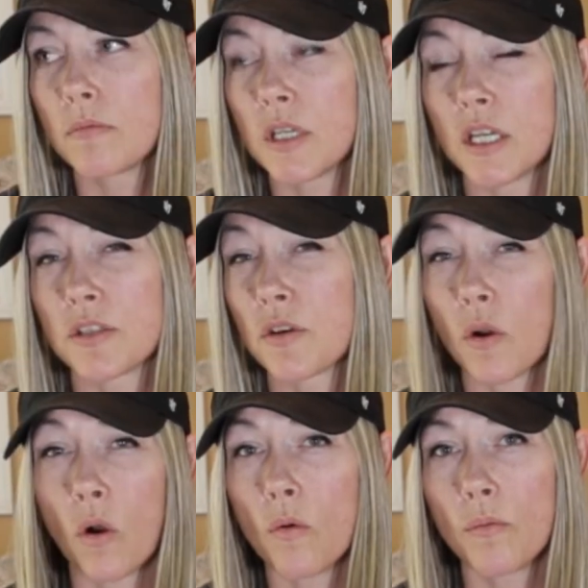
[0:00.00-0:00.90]
because their
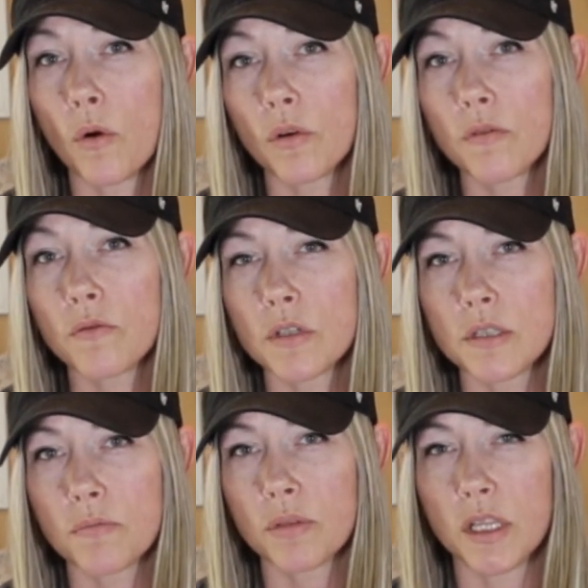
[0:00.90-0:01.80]
whole motive
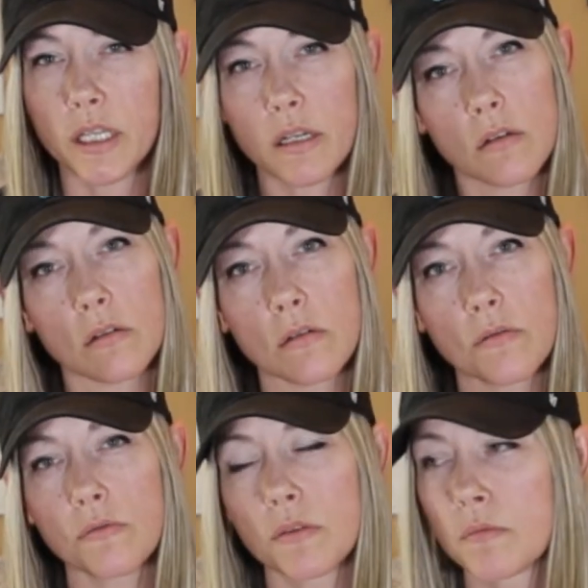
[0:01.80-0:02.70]
was political
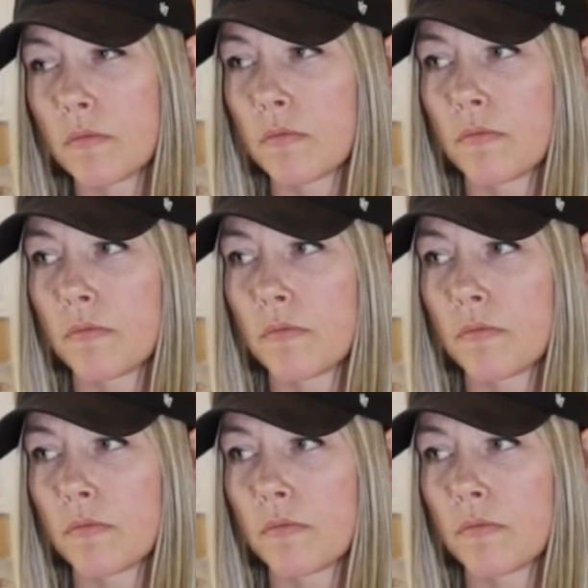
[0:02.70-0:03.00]
from